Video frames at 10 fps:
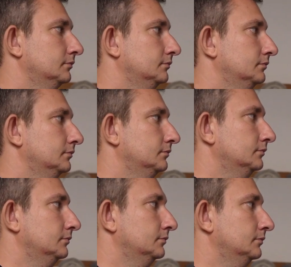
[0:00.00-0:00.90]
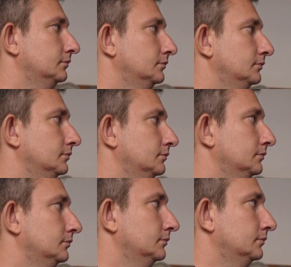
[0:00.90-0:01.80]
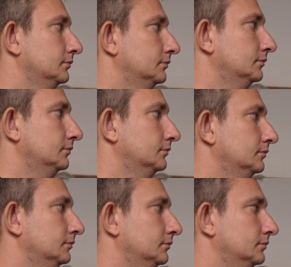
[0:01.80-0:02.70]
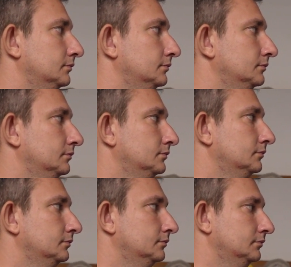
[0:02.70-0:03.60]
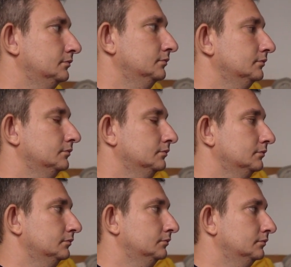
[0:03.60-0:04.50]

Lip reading: (silent)